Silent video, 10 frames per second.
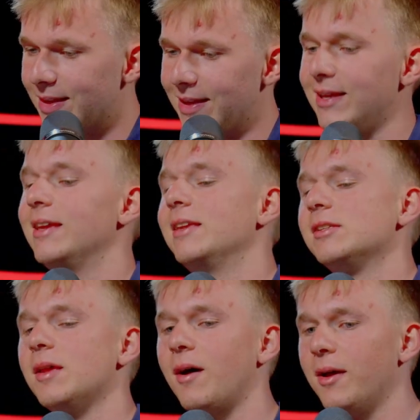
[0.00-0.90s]

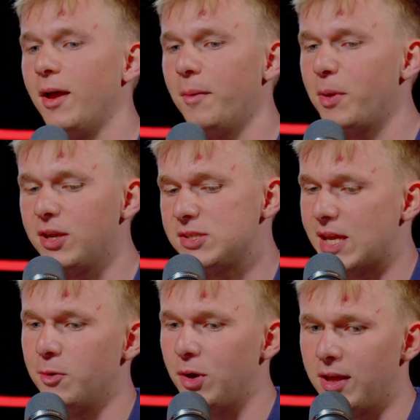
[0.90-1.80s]
to
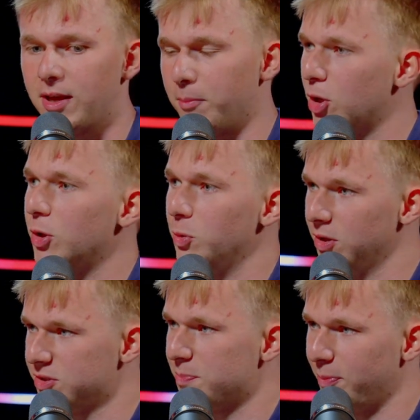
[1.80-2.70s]
sound like I'm
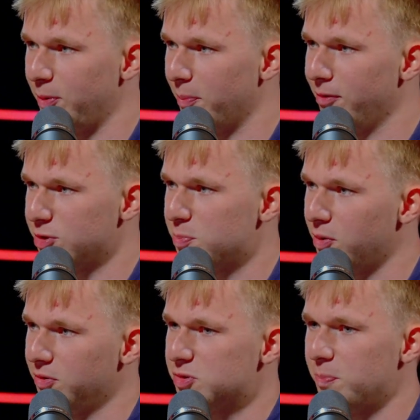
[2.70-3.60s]
clueless with my
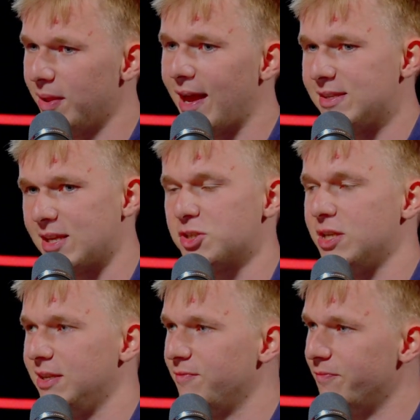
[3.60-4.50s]
response, but it's
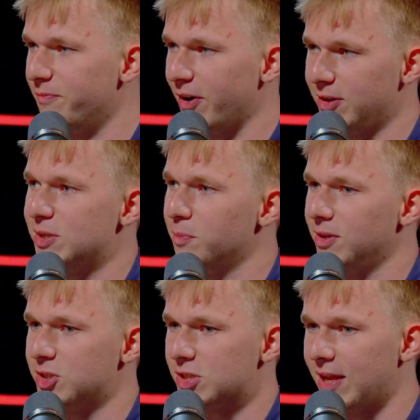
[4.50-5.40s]
actually very simple.
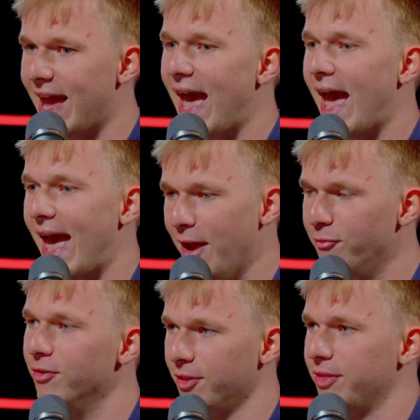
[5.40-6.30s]
It's just like,
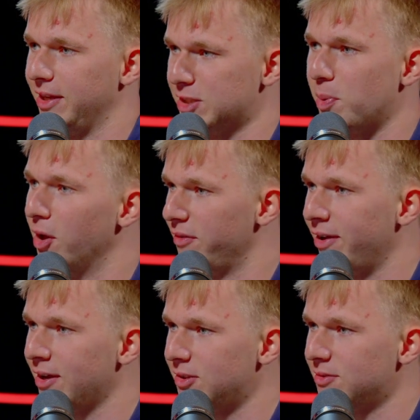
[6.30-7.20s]
everything is
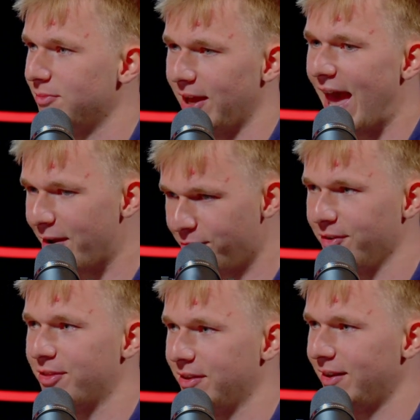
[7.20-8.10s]
perfect. Like
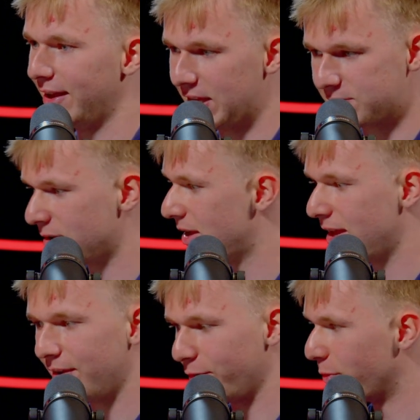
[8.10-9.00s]
everything, like
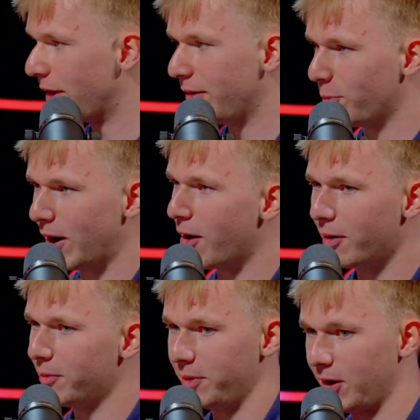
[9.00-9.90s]

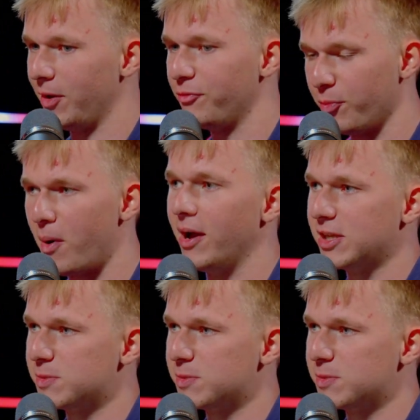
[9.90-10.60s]
from my